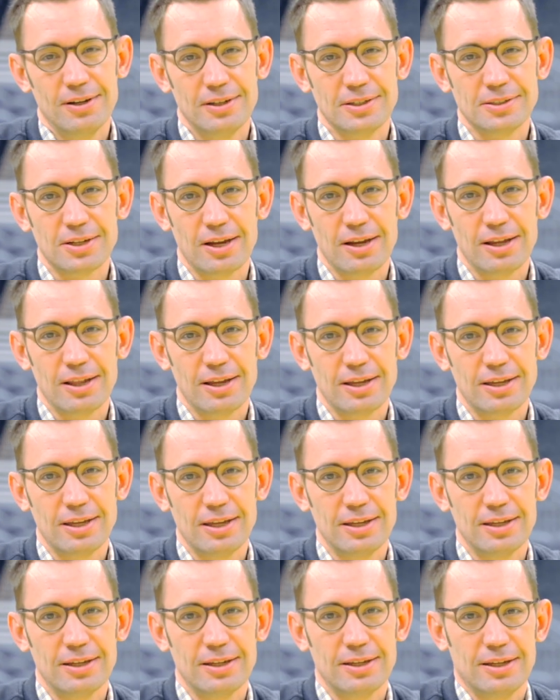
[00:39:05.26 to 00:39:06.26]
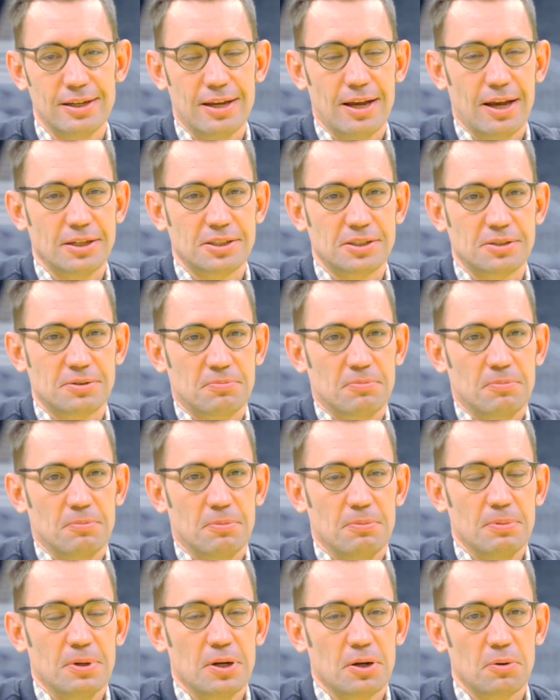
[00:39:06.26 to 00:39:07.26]
is, right? Like he, he asked
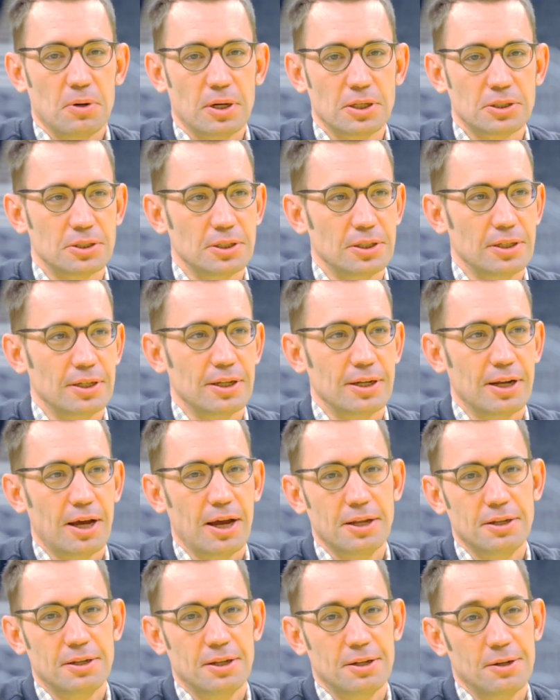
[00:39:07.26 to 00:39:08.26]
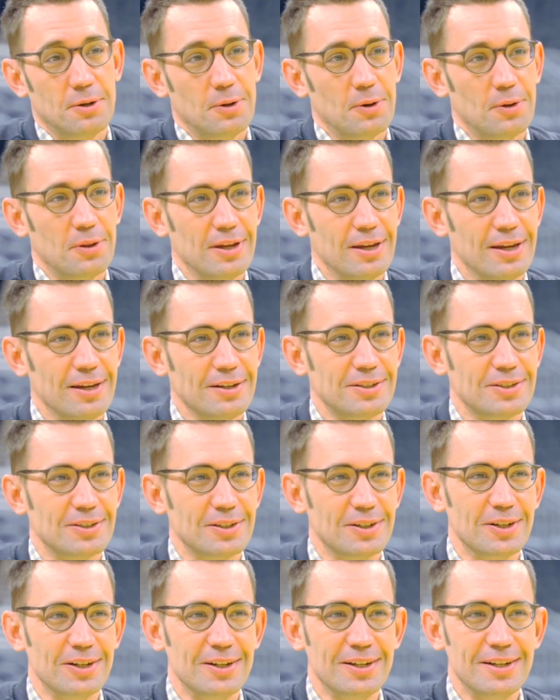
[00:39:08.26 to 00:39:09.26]
me a question and I didn't know the
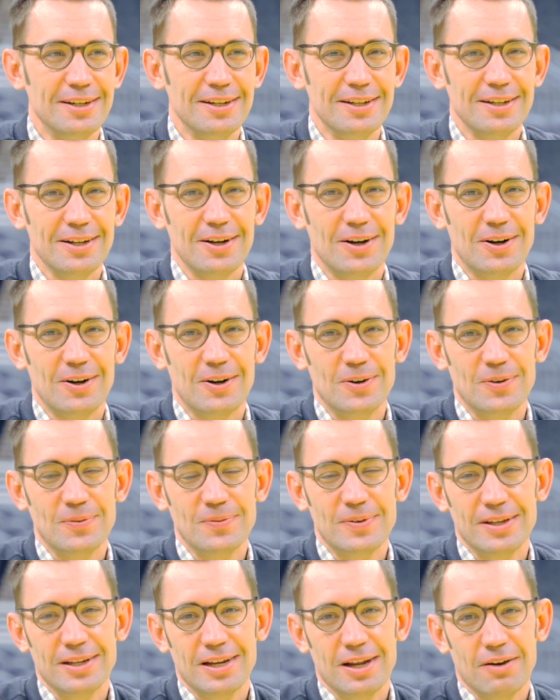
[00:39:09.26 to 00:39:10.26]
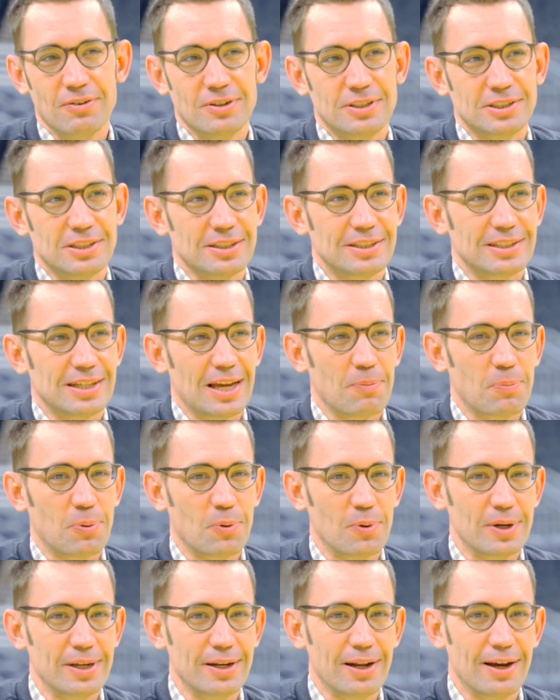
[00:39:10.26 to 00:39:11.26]
answer. Um, and ever since that
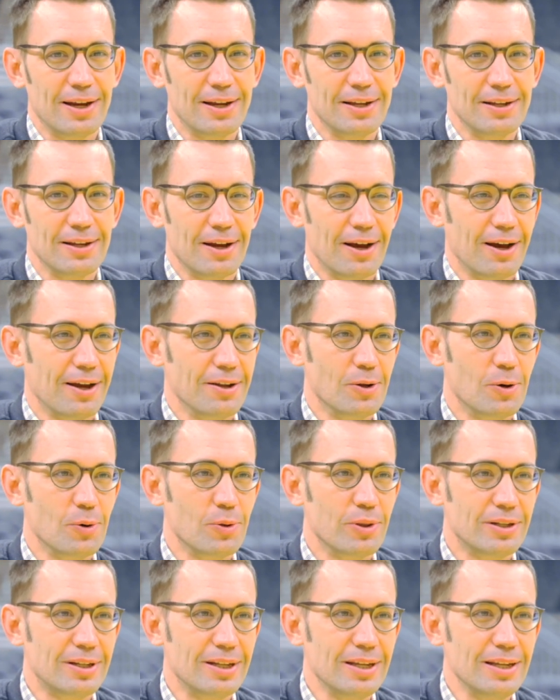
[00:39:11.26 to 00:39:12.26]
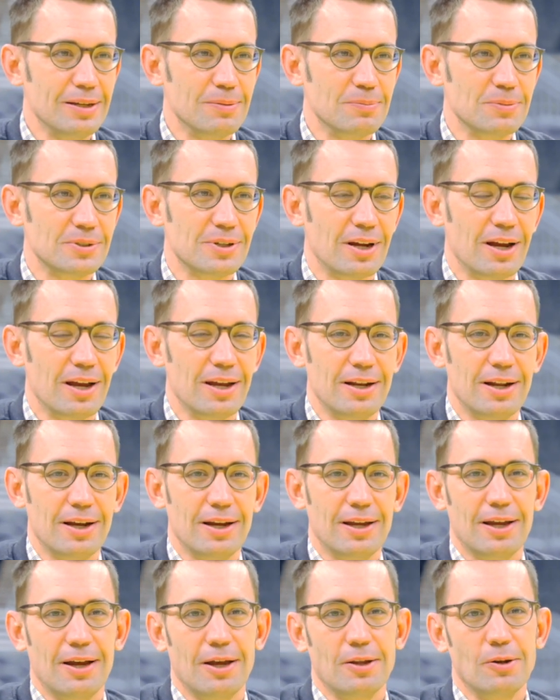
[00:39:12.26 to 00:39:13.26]
point, I, I know the teams, right?
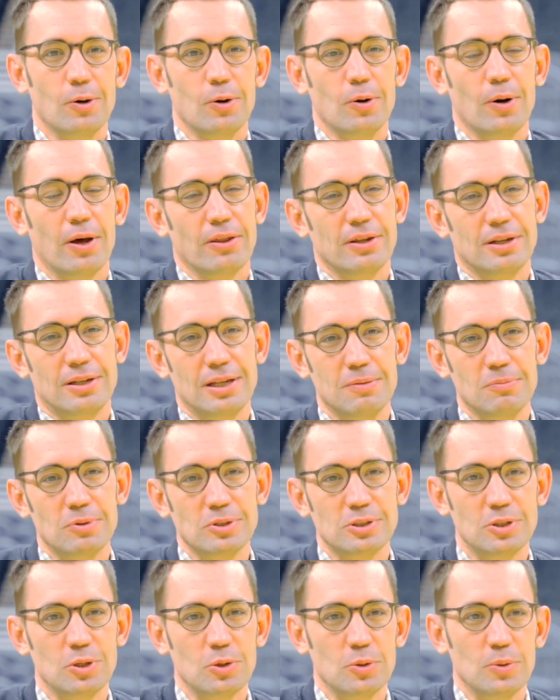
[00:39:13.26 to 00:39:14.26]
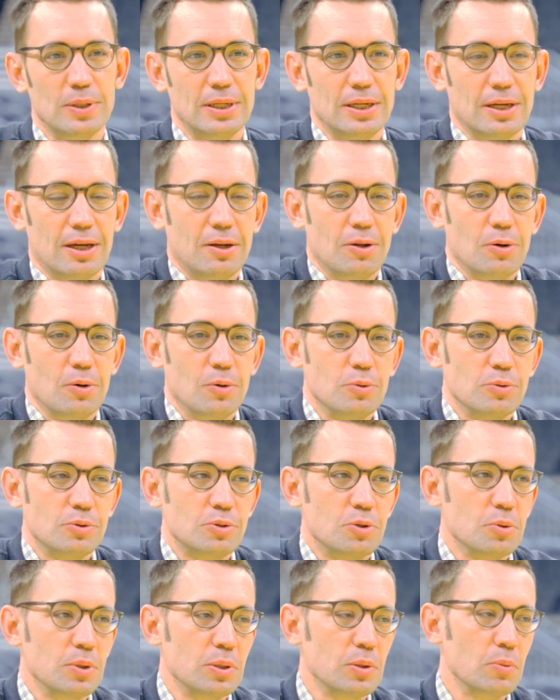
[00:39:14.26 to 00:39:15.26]
I, I know how the team is doing. I know who's
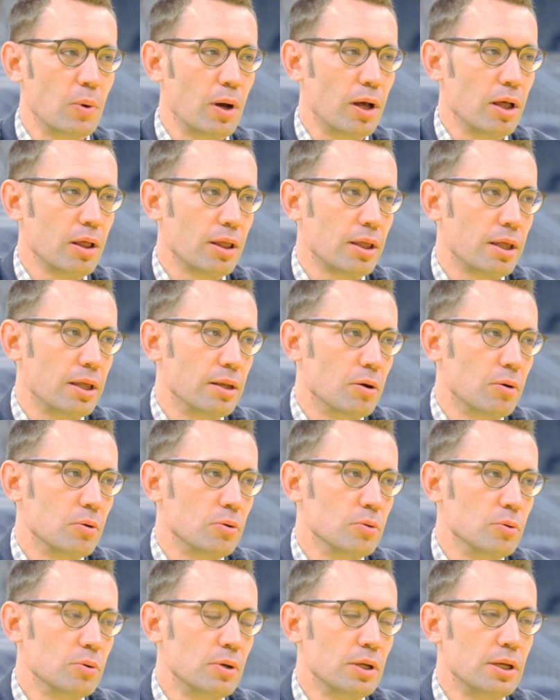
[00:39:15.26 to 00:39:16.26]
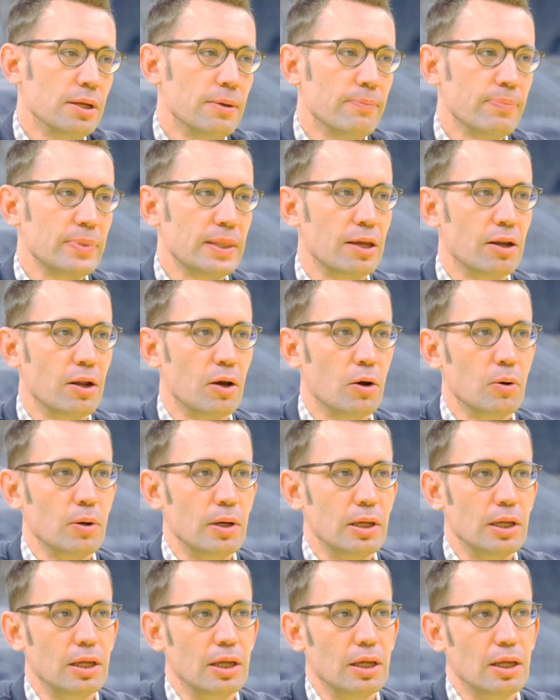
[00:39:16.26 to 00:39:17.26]
doing well. I know who, you know,
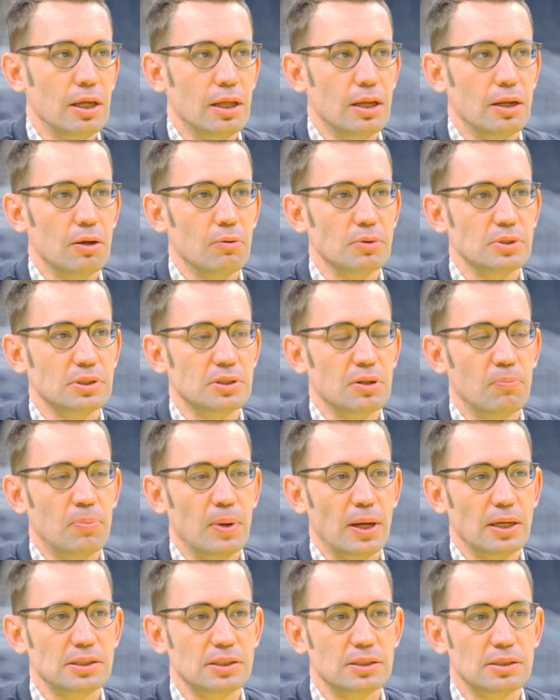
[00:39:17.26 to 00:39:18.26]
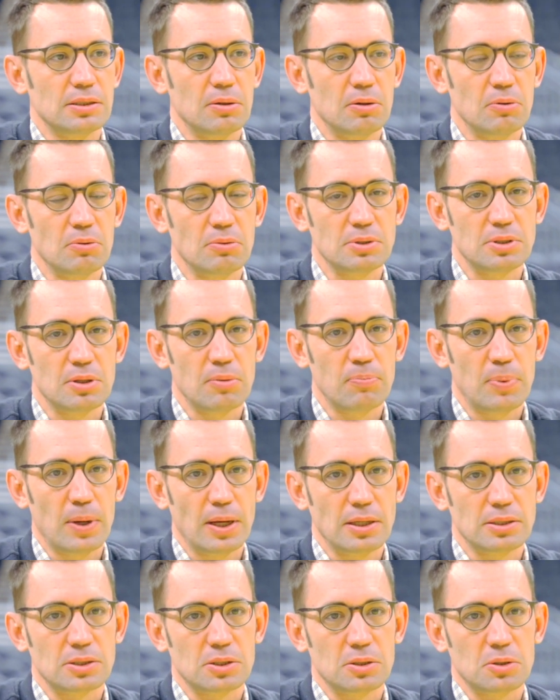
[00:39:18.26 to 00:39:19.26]
and, and it was the best, it was the
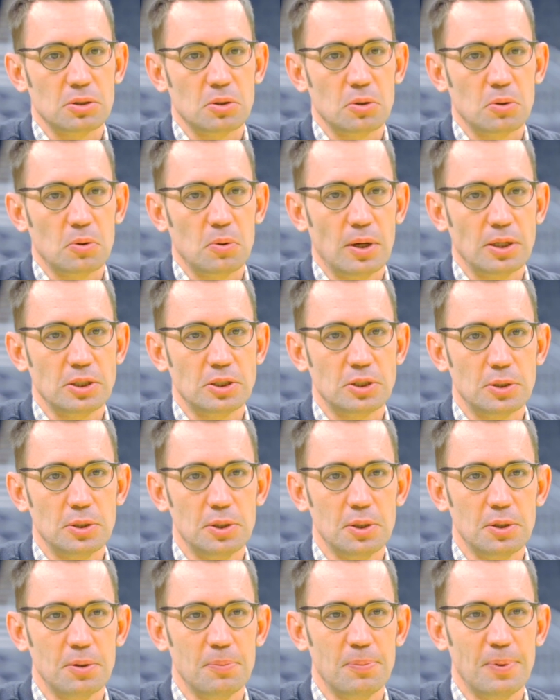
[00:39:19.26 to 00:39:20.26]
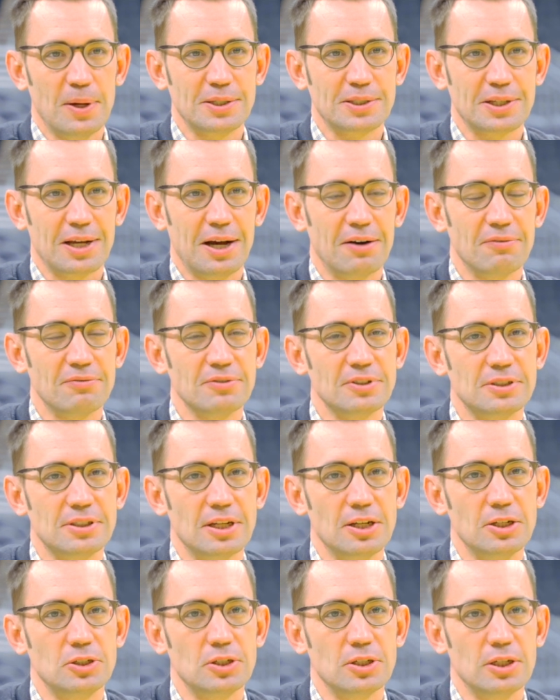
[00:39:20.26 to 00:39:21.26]
best question or best
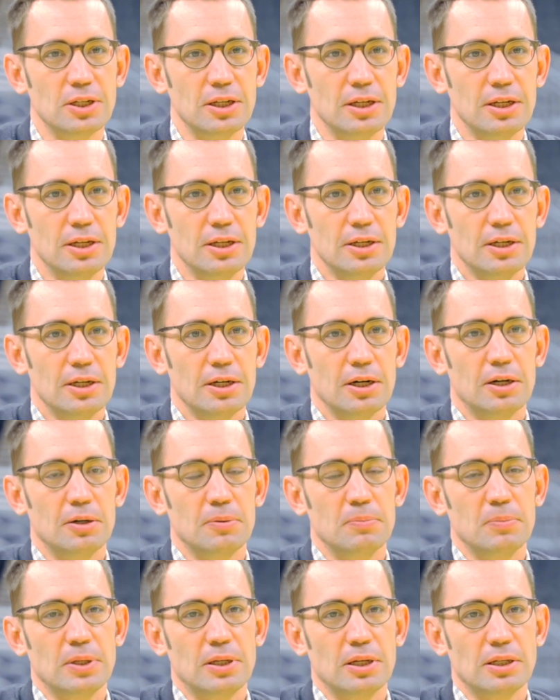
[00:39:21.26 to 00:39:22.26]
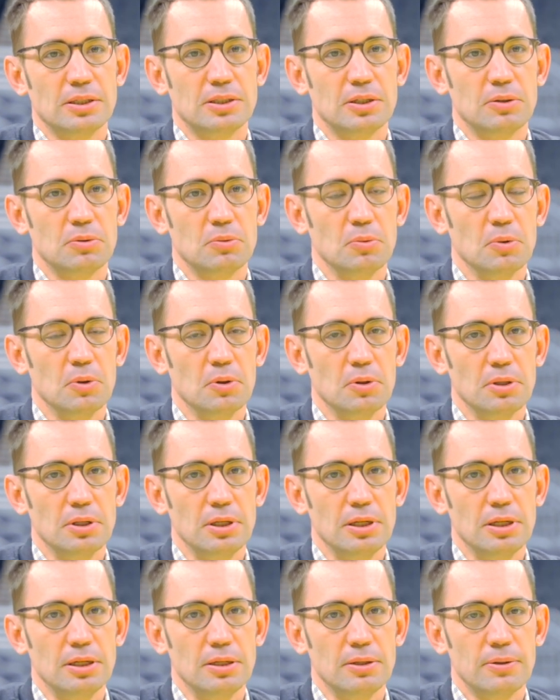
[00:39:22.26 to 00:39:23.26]
conversation, um, because it
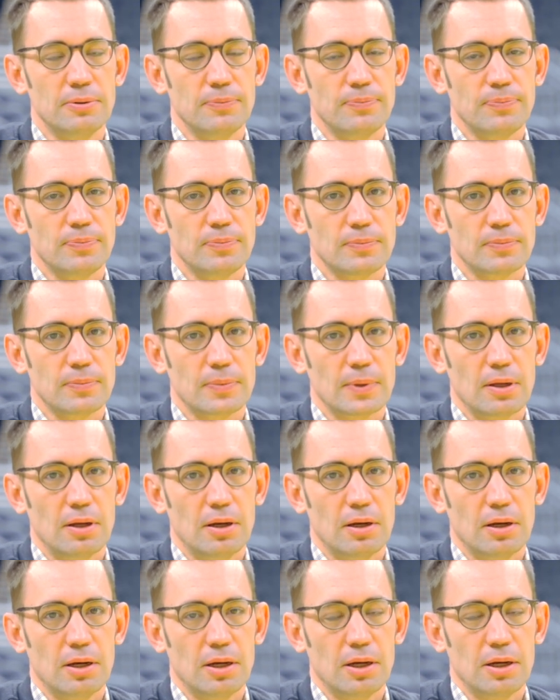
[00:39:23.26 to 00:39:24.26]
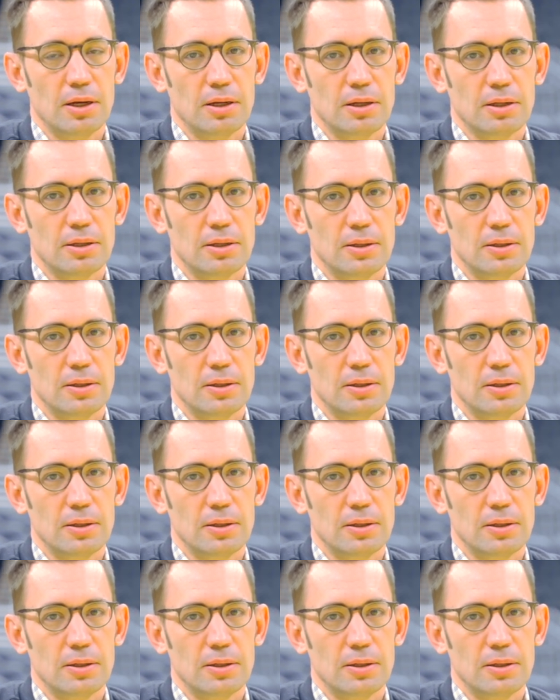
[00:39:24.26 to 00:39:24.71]
really, uh,